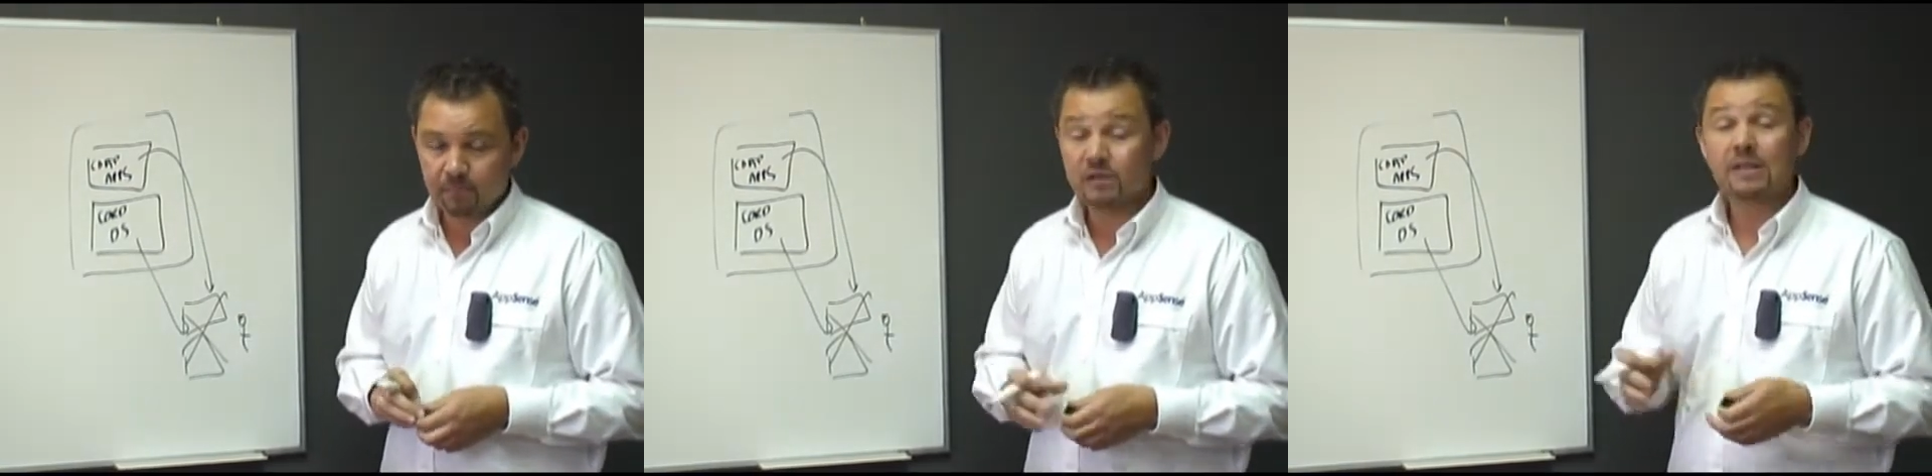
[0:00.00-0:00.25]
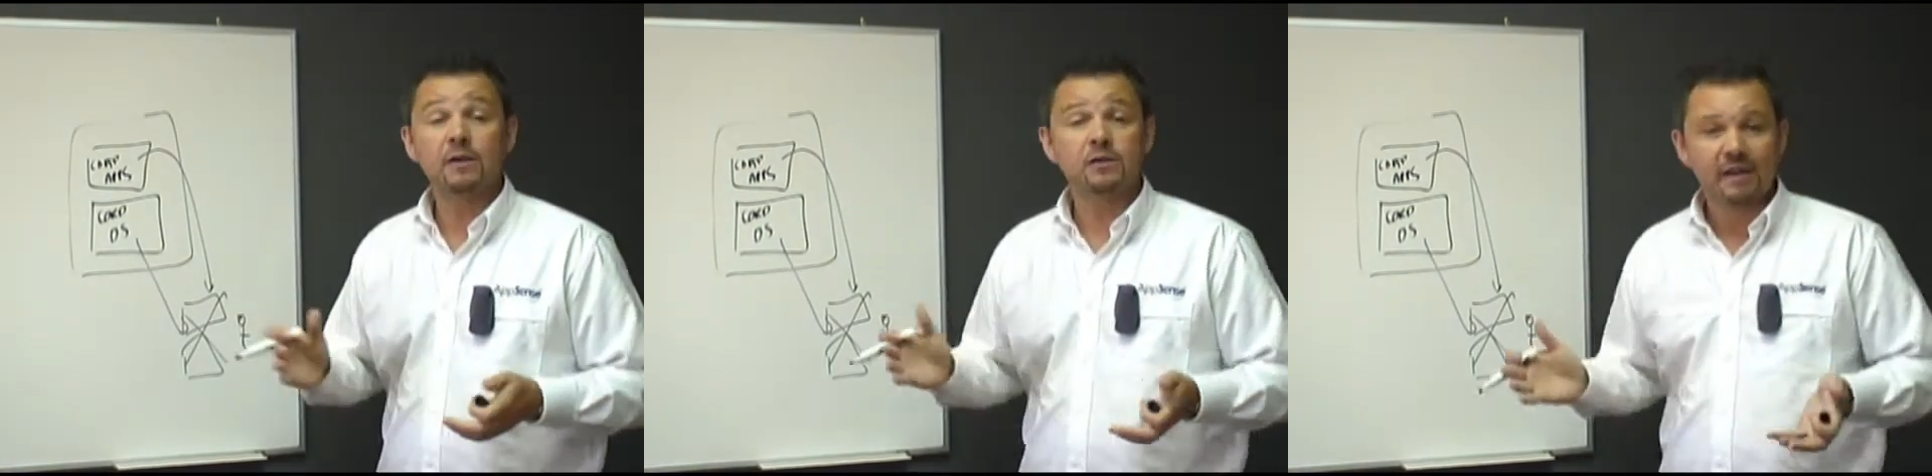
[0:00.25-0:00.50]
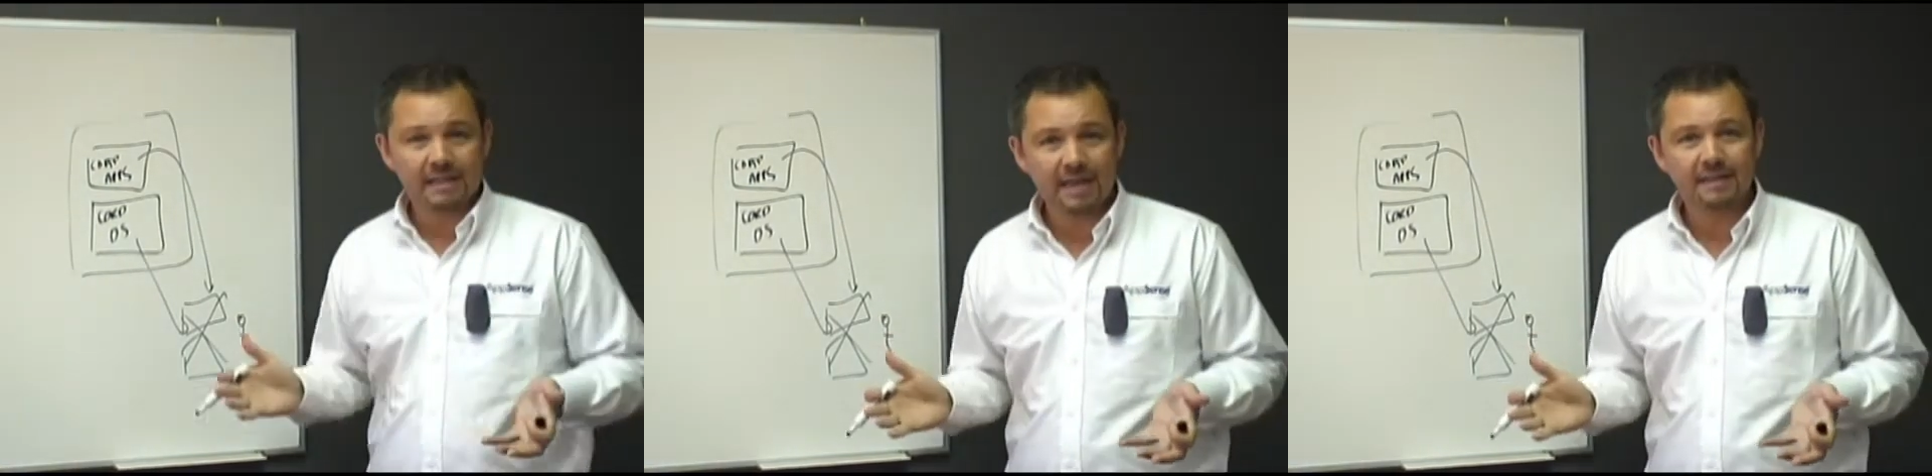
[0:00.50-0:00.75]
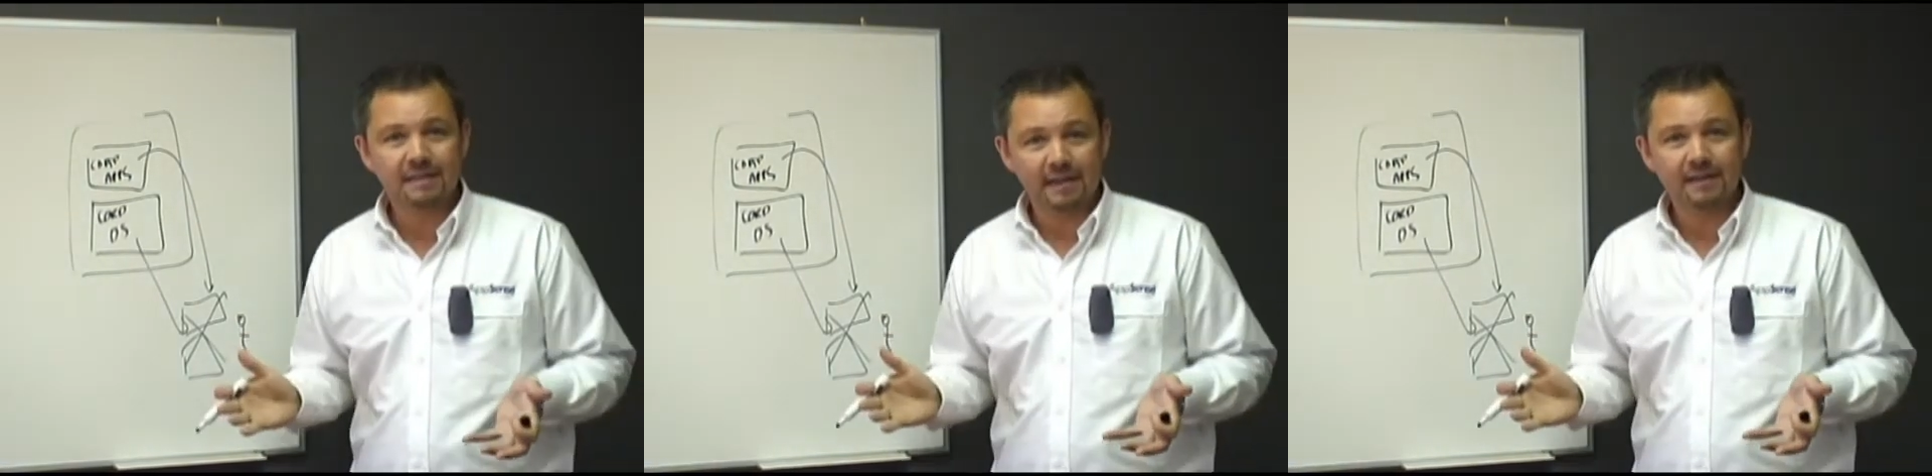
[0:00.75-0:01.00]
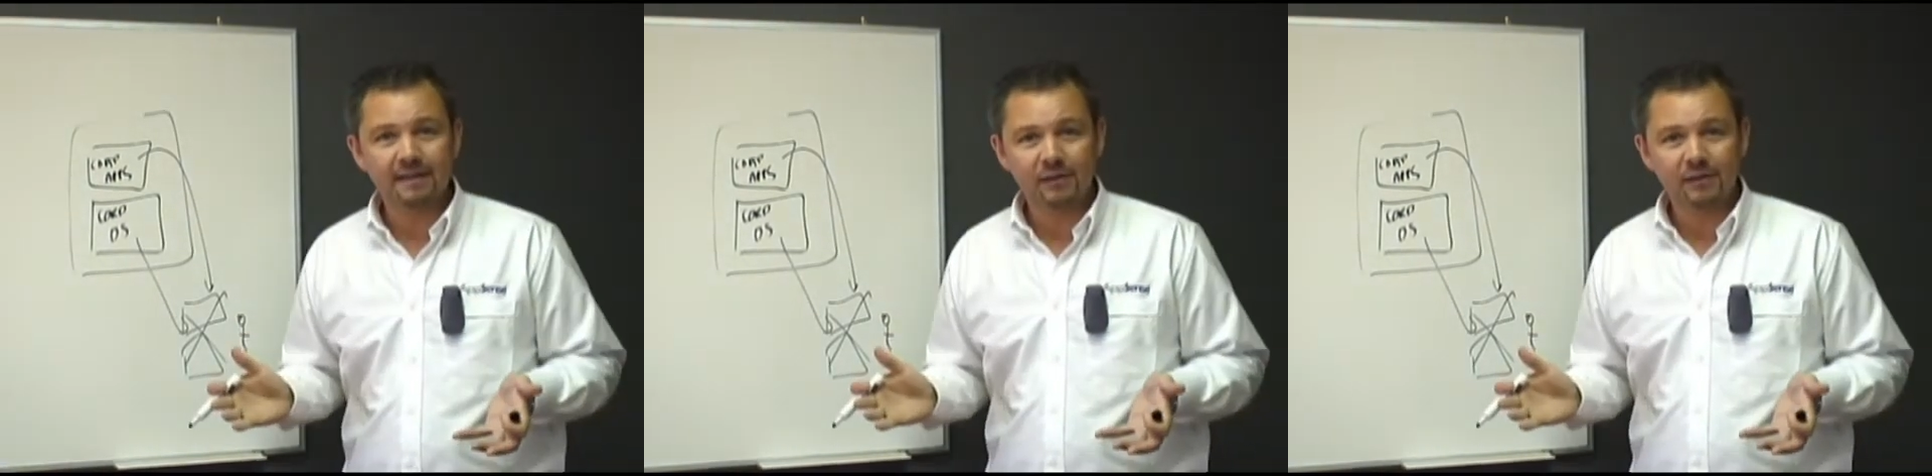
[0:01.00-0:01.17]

Sounds fantastic,